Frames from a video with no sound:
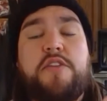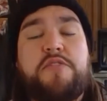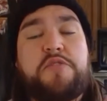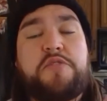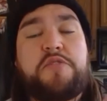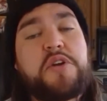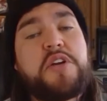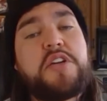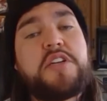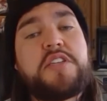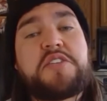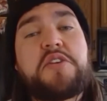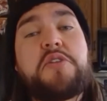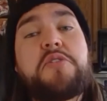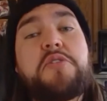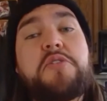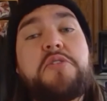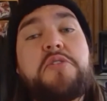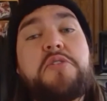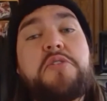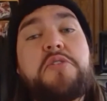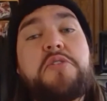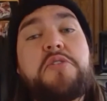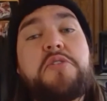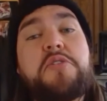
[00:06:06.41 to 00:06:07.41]
if you're going to
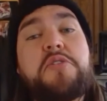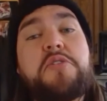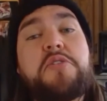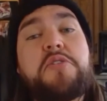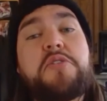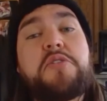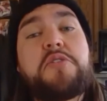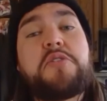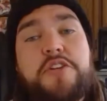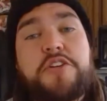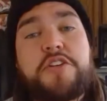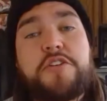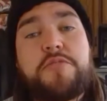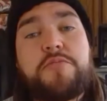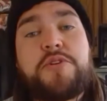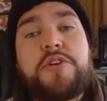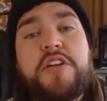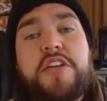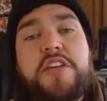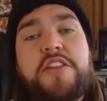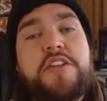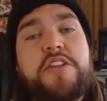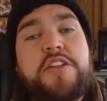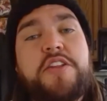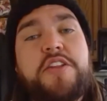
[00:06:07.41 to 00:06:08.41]
sell cars in our
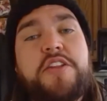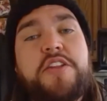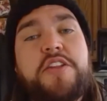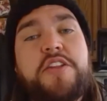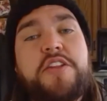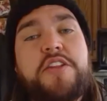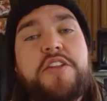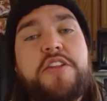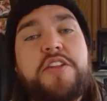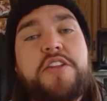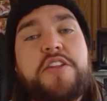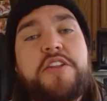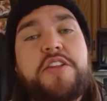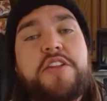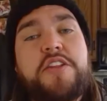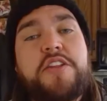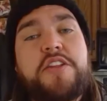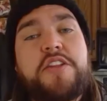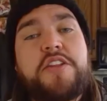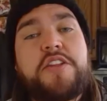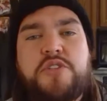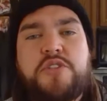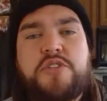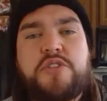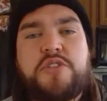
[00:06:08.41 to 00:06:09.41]
community, then you're going to have to
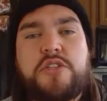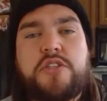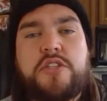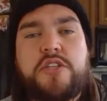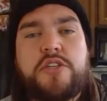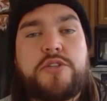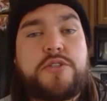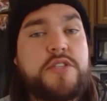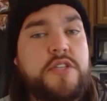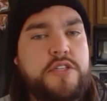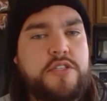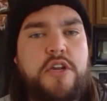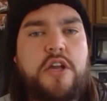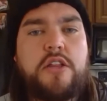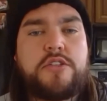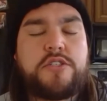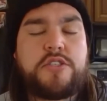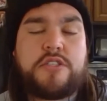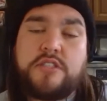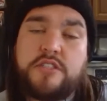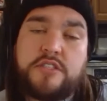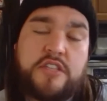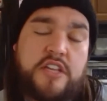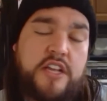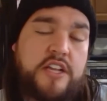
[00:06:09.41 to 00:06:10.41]
advance them to cleaner
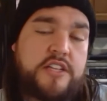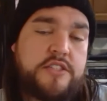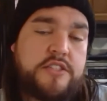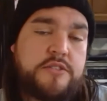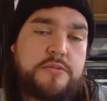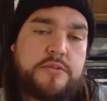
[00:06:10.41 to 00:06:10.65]
technologies.